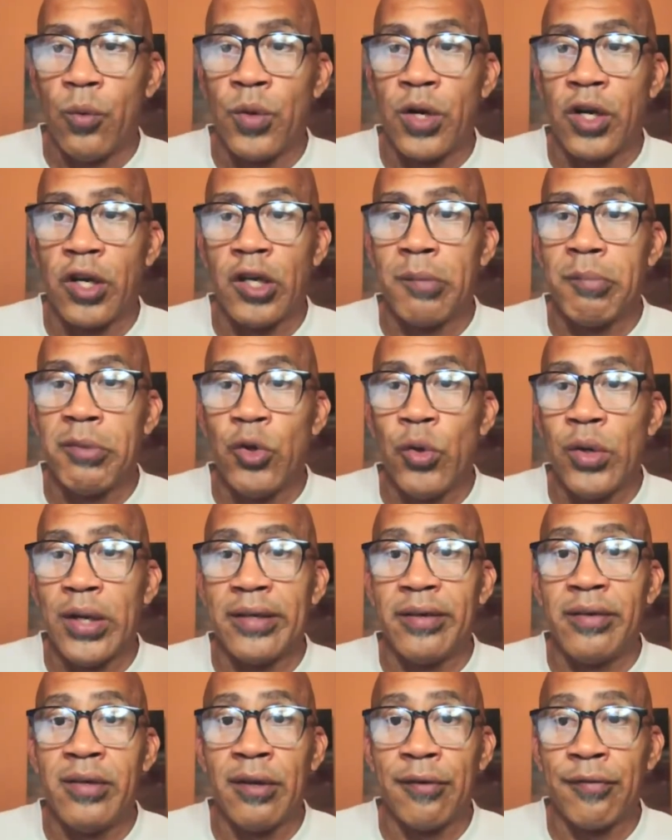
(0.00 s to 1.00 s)
We're going to be doing
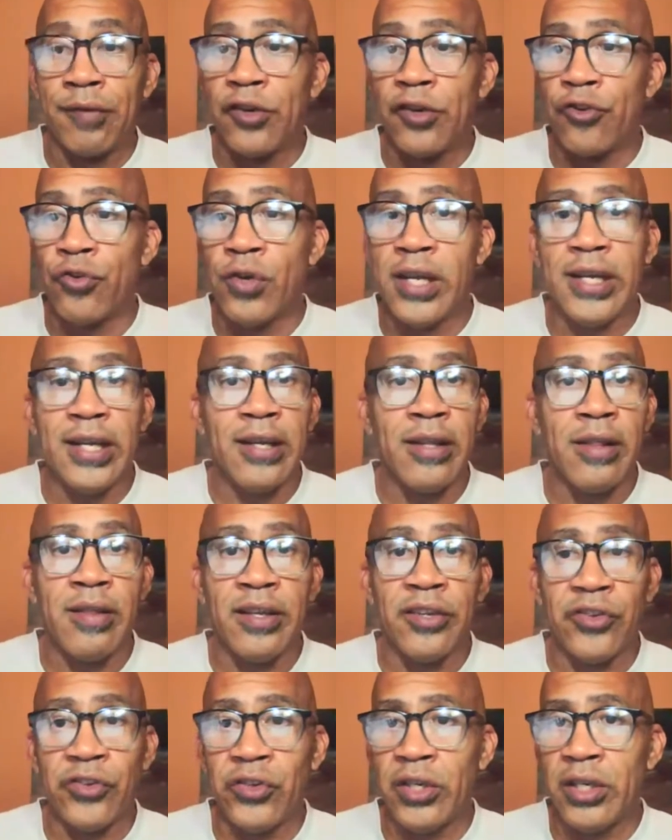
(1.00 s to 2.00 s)
a different training
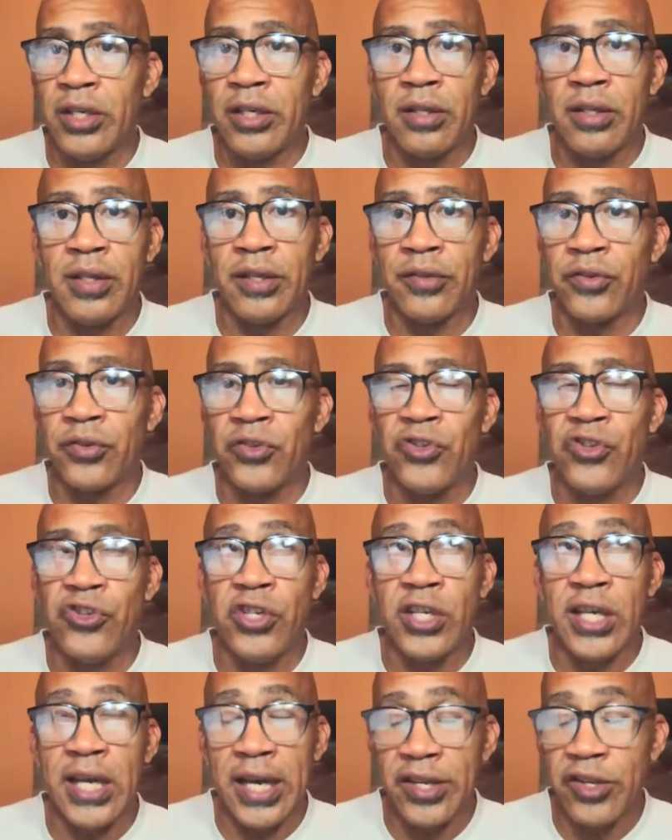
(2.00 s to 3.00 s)
this year, this
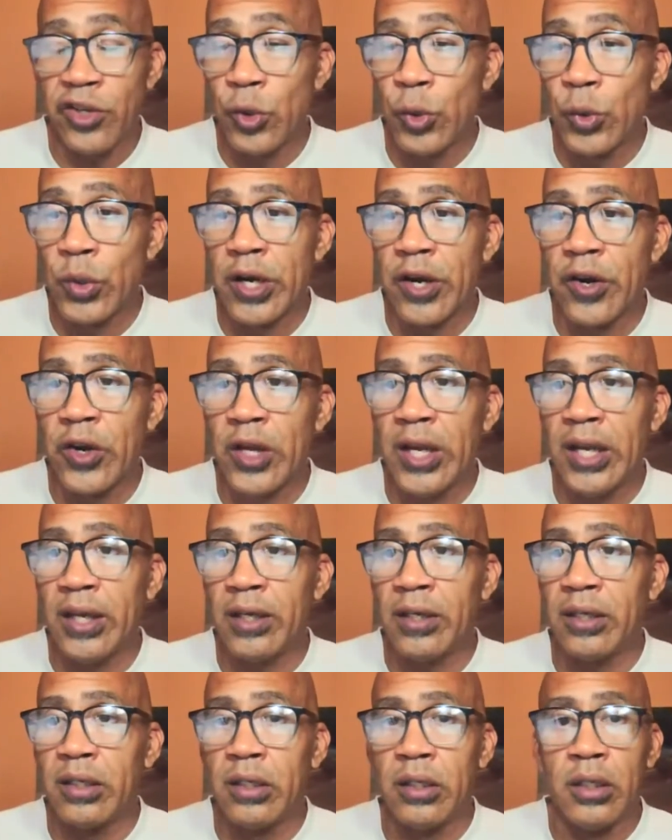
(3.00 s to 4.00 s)

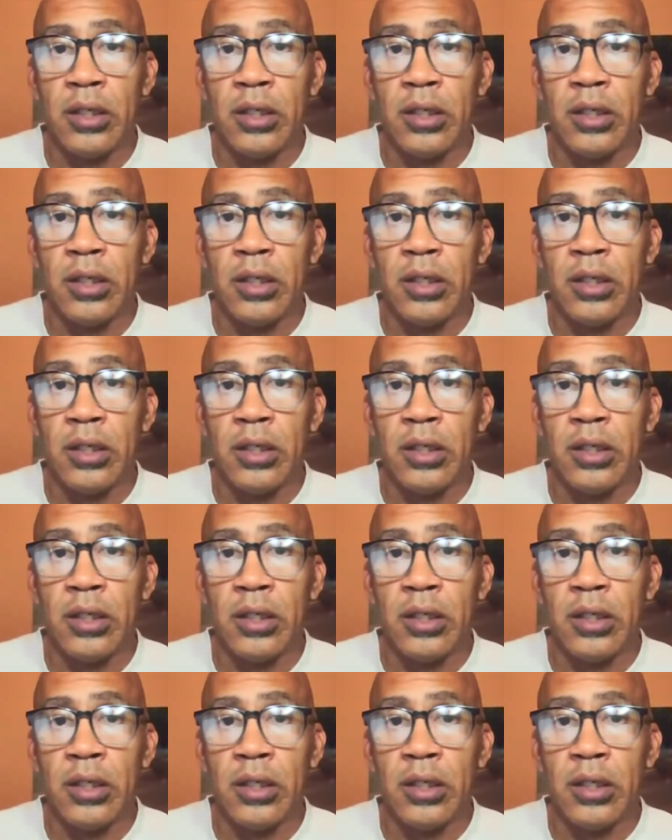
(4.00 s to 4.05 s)
January,